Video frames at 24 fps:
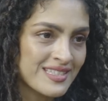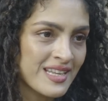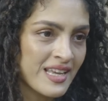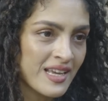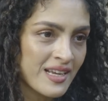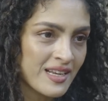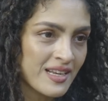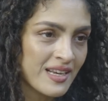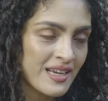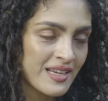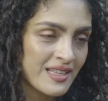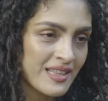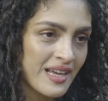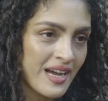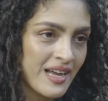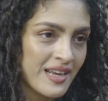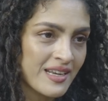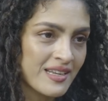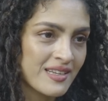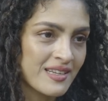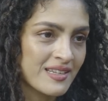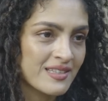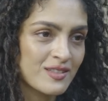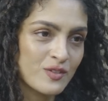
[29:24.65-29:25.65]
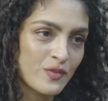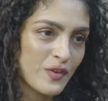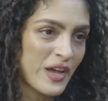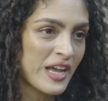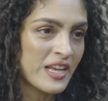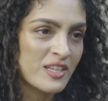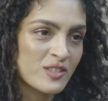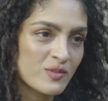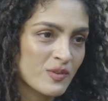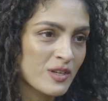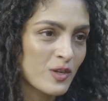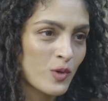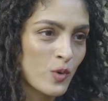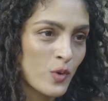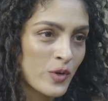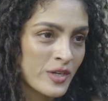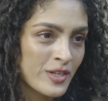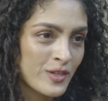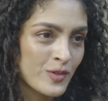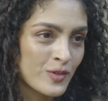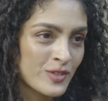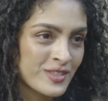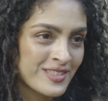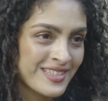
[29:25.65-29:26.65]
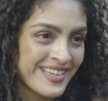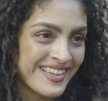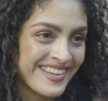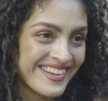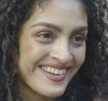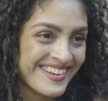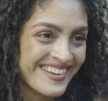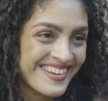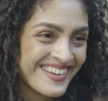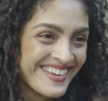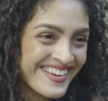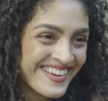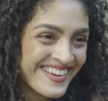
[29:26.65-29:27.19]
snake like that. Its fangs will go into your skin.